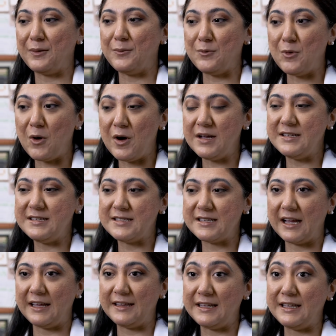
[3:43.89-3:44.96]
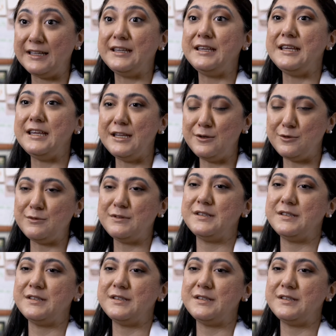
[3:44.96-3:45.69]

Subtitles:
was, I think, key to